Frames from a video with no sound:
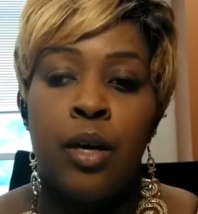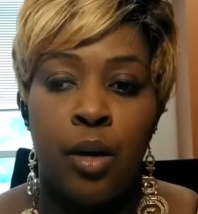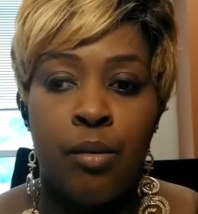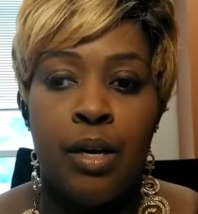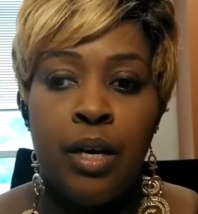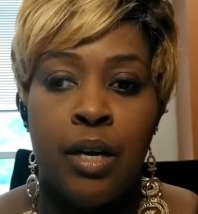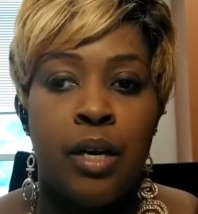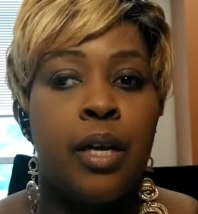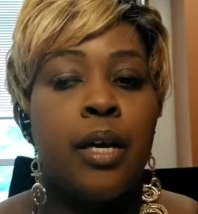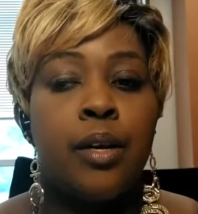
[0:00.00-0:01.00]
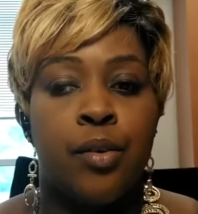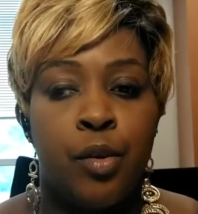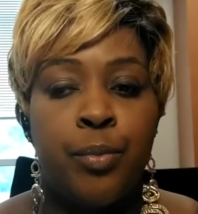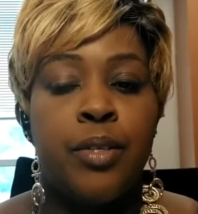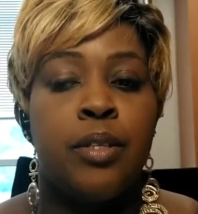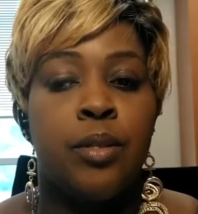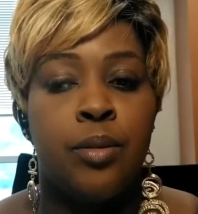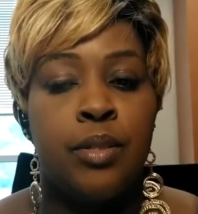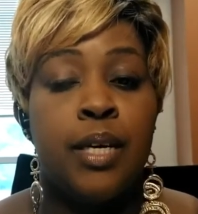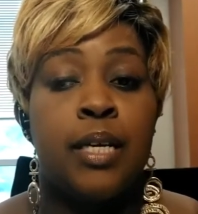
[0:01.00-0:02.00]
go ahead and curb your
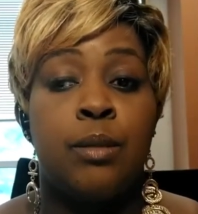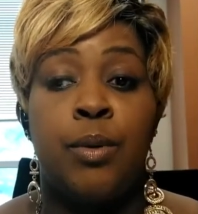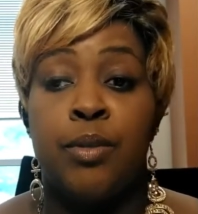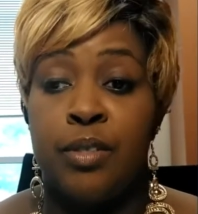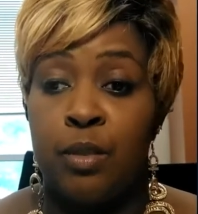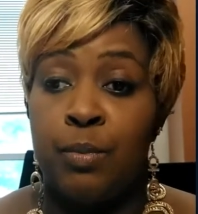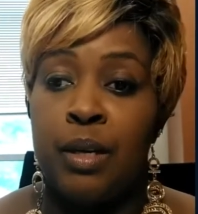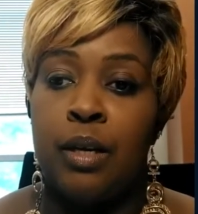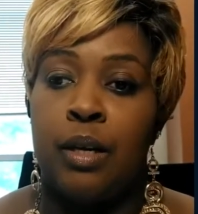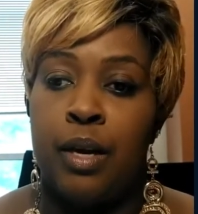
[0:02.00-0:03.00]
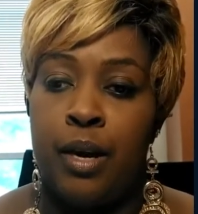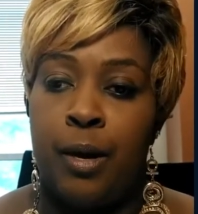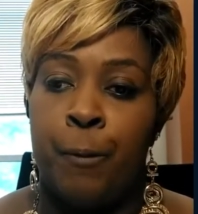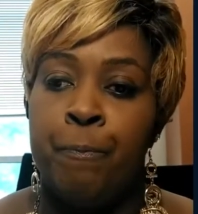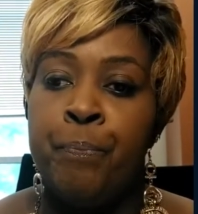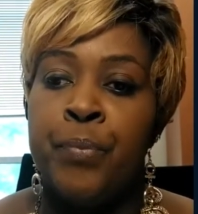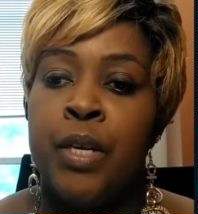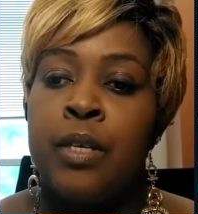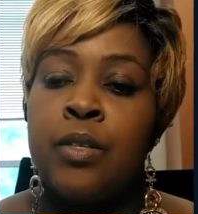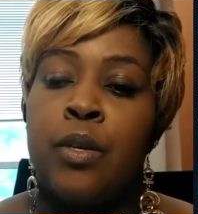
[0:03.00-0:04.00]
enthusiasm on the spending now.
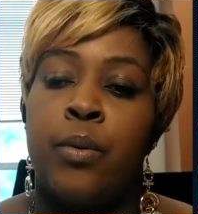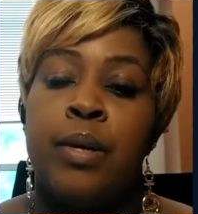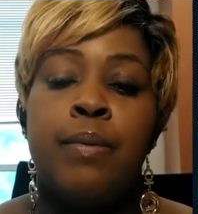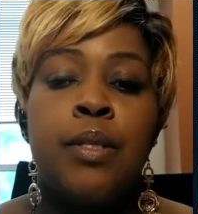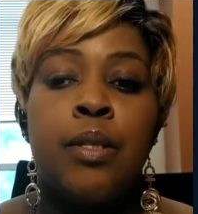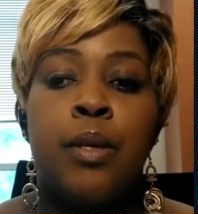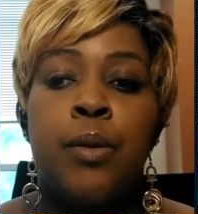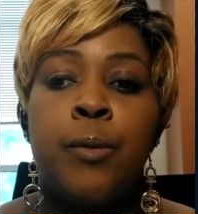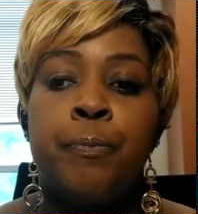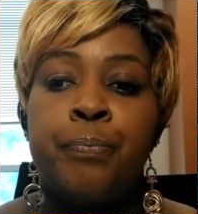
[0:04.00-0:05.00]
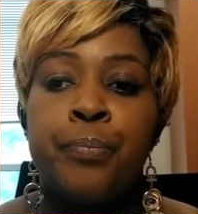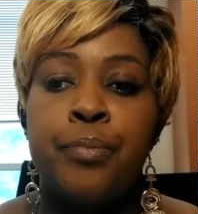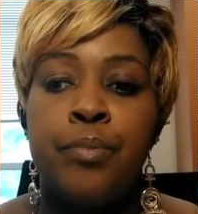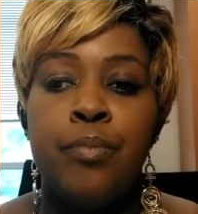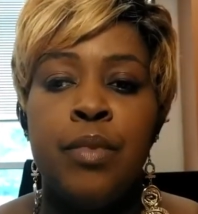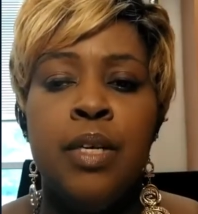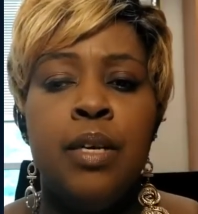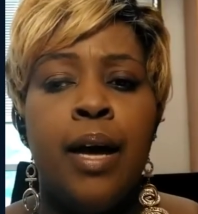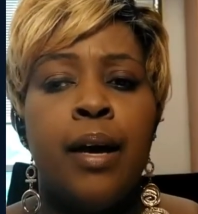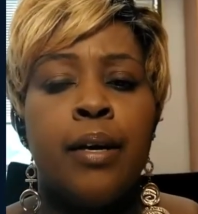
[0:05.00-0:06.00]
So even though
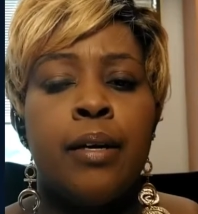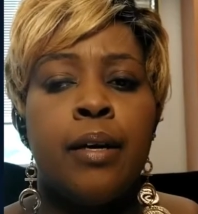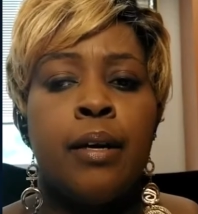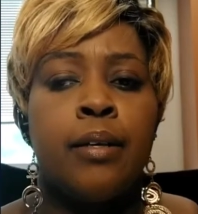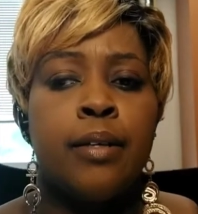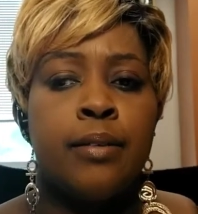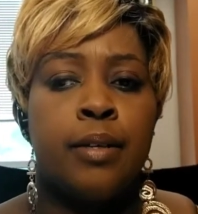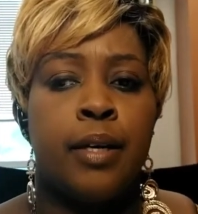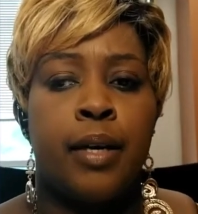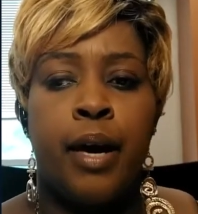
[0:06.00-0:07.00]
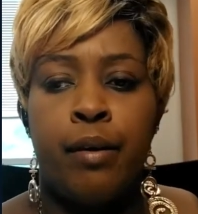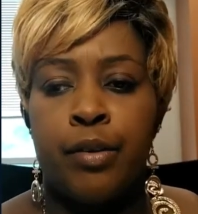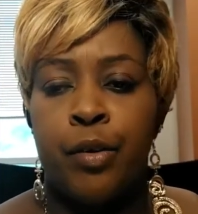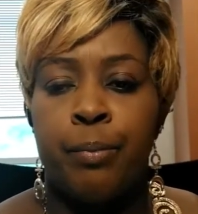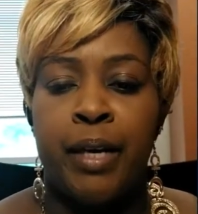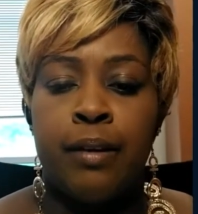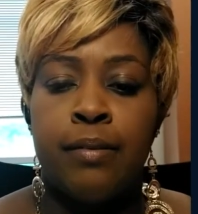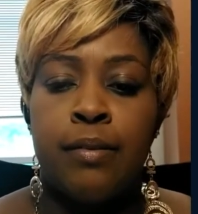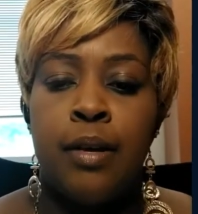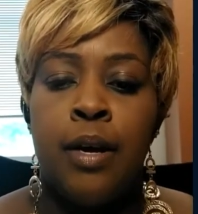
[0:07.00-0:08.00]
NACA is a
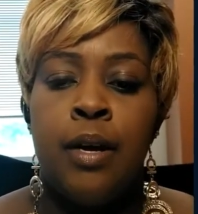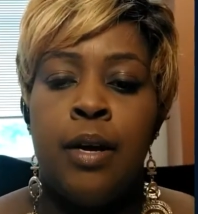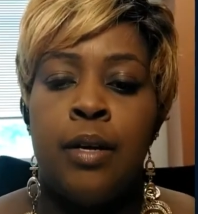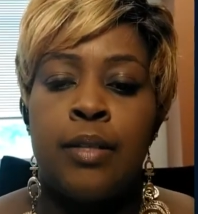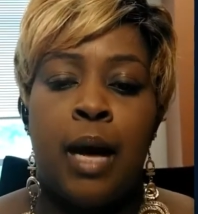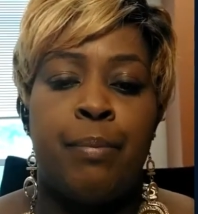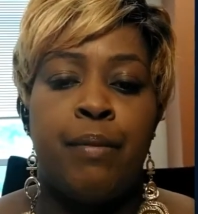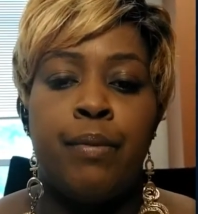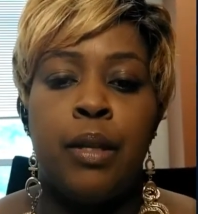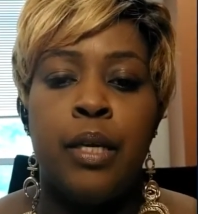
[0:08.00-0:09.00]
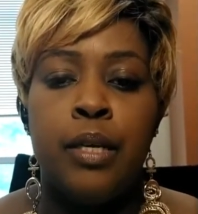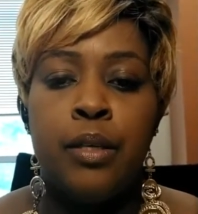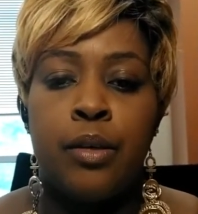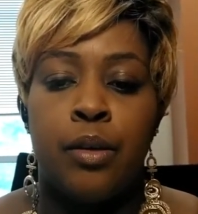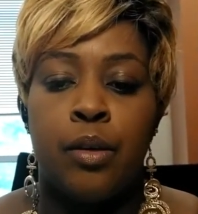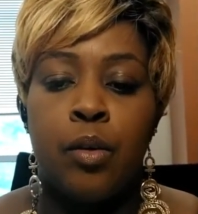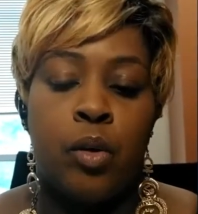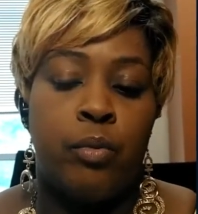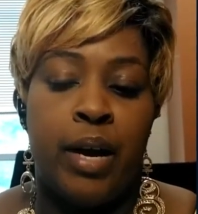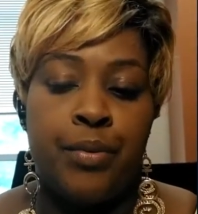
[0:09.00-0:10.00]
character-based type of lender,
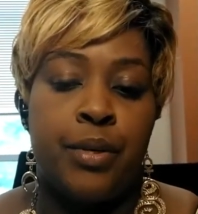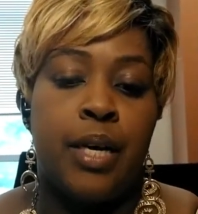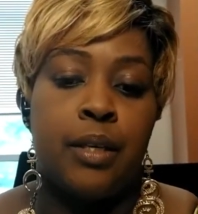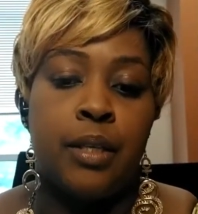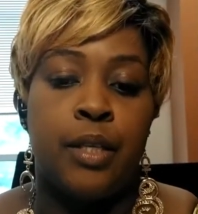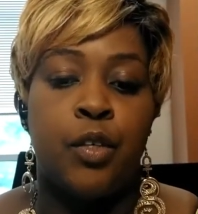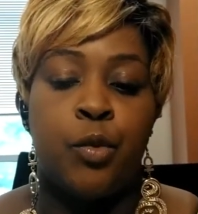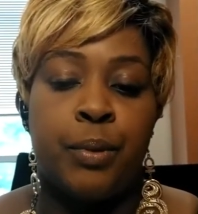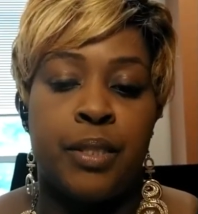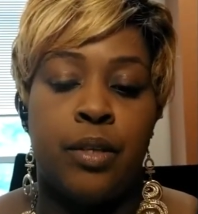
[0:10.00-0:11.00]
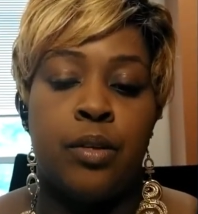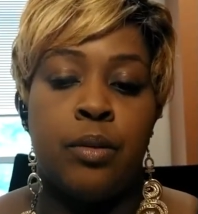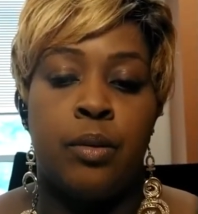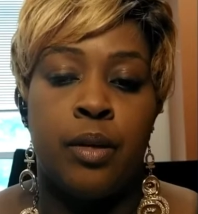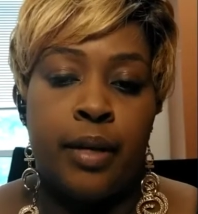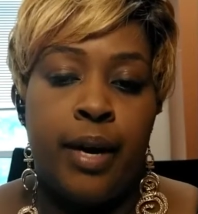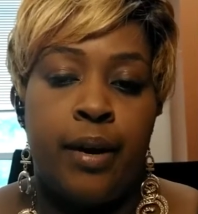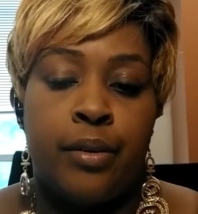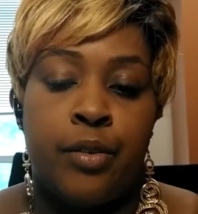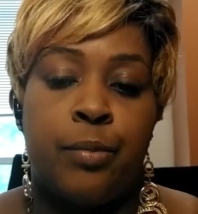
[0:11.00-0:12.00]
or rather not a lender, but they're a
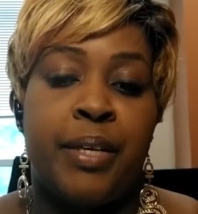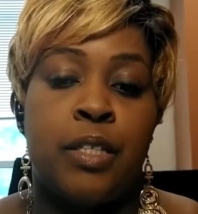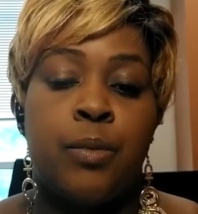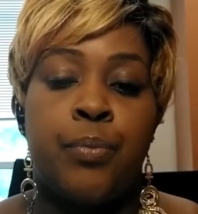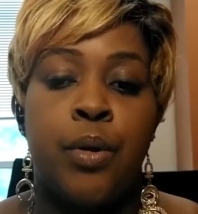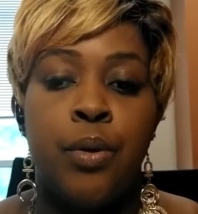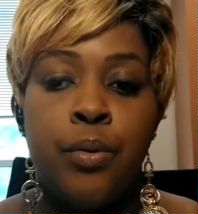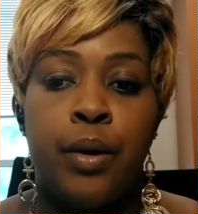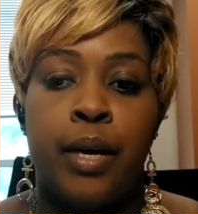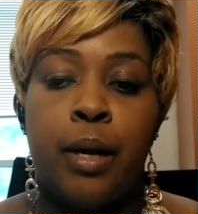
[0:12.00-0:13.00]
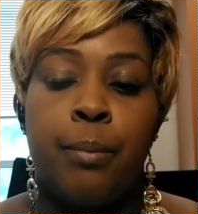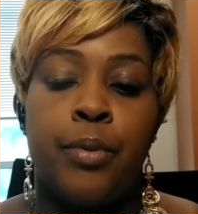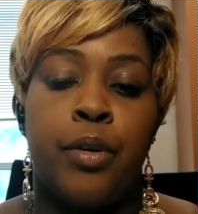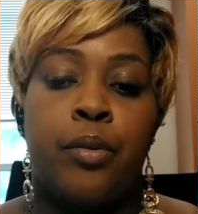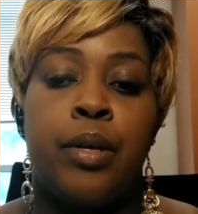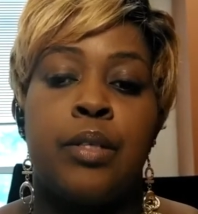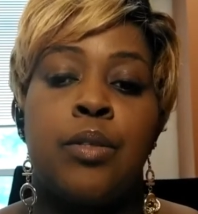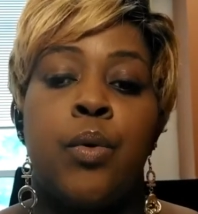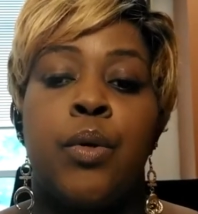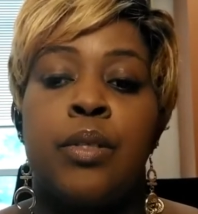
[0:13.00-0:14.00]
character-based program, your credit
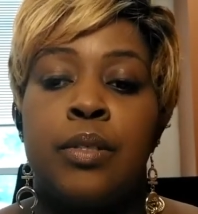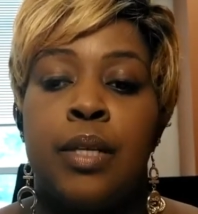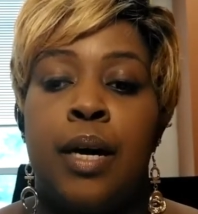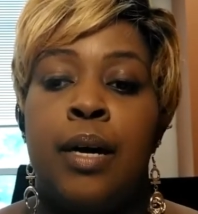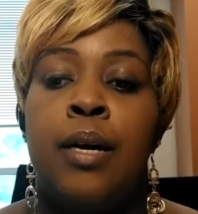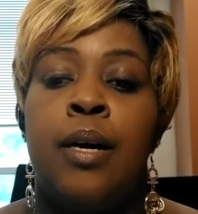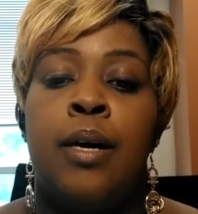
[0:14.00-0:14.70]
score does not